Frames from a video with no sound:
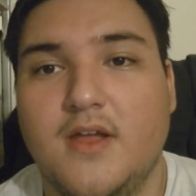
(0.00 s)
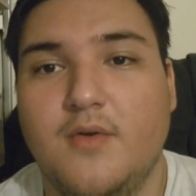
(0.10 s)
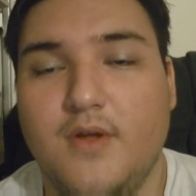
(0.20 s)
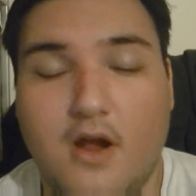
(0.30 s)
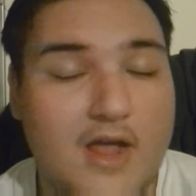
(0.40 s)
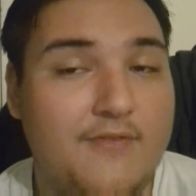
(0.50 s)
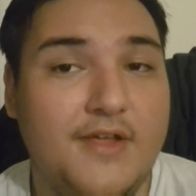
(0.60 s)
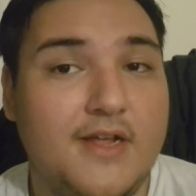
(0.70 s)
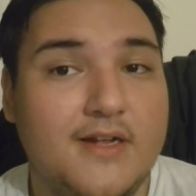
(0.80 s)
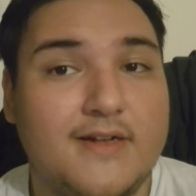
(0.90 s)
we are
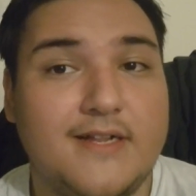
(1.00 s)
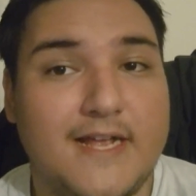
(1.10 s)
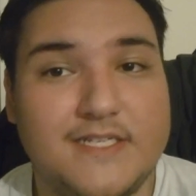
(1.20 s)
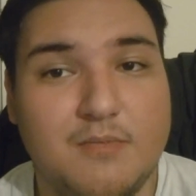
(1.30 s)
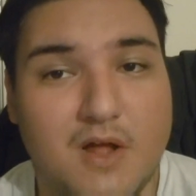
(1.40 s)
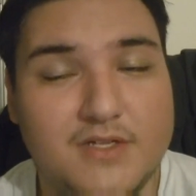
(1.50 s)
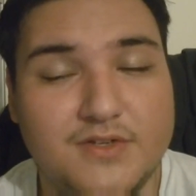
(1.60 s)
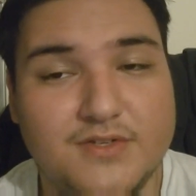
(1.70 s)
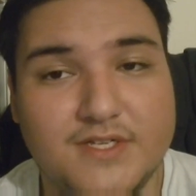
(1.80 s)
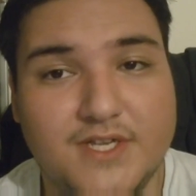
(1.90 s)
having classic
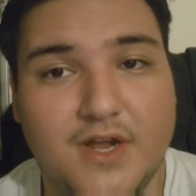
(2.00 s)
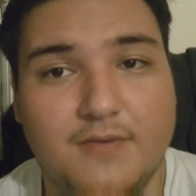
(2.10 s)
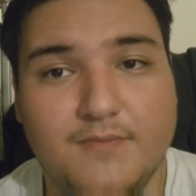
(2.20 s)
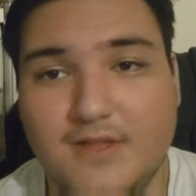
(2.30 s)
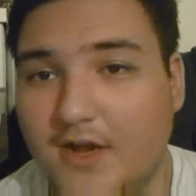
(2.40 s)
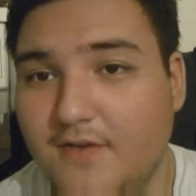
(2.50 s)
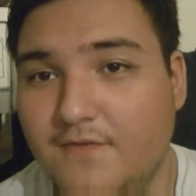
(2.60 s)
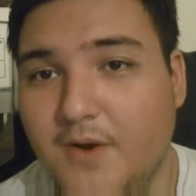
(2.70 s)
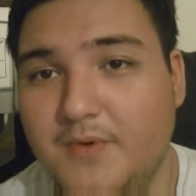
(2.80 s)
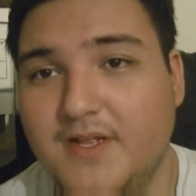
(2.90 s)
monsters this year. Not
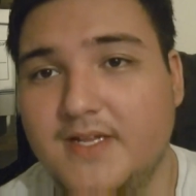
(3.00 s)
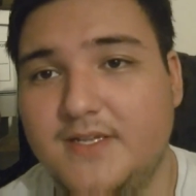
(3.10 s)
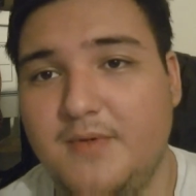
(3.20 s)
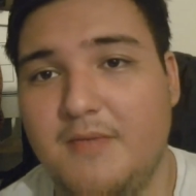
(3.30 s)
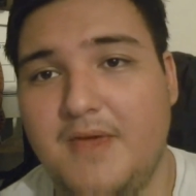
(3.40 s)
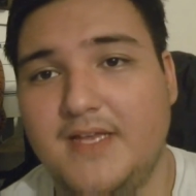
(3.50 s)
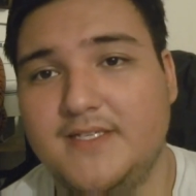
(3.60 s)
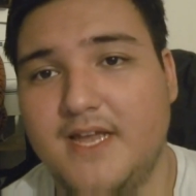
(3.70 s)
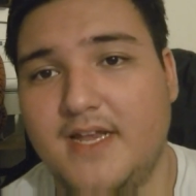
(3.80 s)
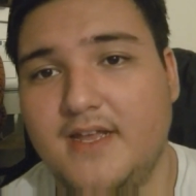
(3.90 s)
confirmed to be a
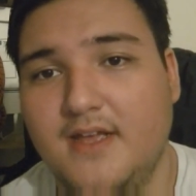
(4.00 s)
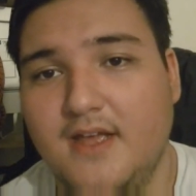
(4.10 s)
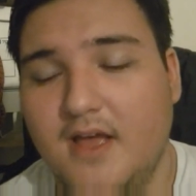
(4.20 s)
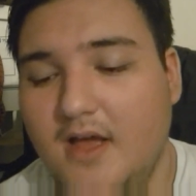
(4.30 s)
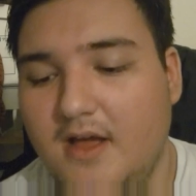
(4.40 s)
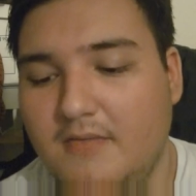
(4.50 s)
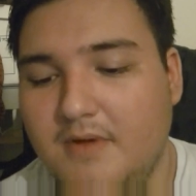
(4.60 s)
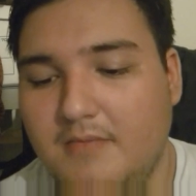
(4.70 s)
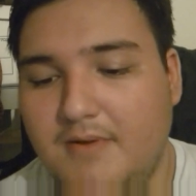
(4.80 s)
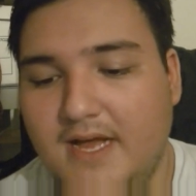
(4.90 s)
maze yet,
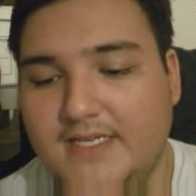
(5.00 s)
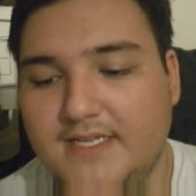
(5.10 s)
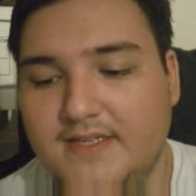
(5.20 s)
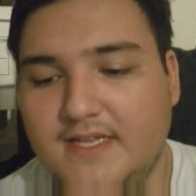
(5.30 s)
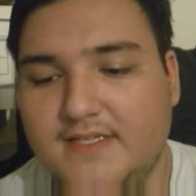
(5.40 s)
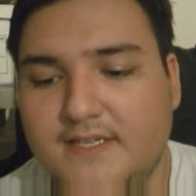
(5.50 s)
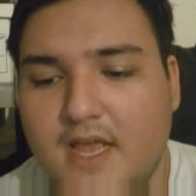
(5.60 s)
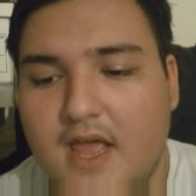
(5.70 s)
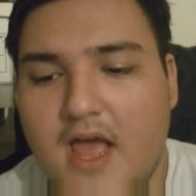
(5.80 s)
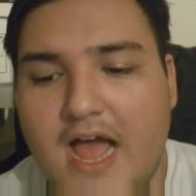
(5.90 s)
but
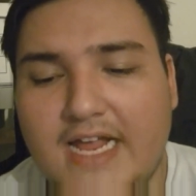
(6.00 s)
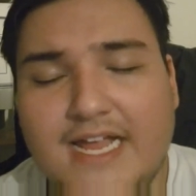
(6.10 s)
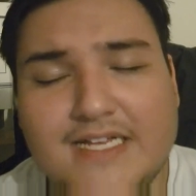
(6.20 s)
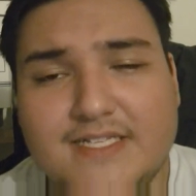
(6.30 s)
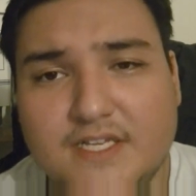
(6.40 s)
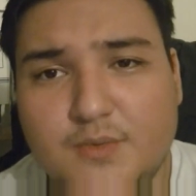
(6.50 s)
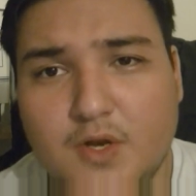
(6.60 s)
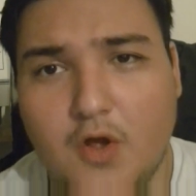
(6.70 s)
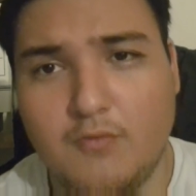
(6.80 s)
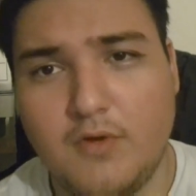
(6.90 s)
I guess this
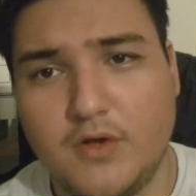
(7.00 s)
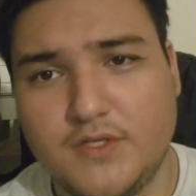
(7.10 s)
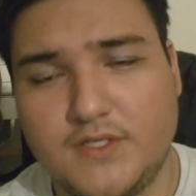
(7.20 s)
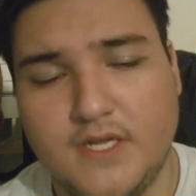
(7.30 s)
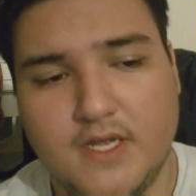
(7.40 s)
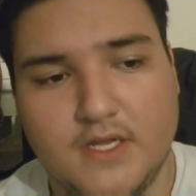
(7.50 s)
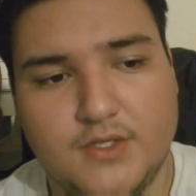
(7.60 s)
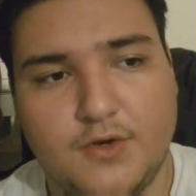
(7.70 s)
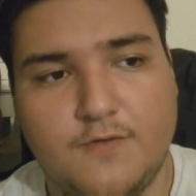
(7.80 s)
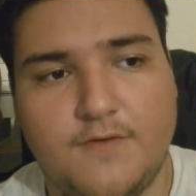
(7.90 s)
would almost
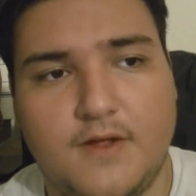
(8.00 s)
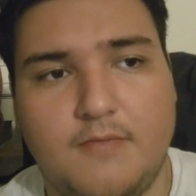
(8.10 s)
sort of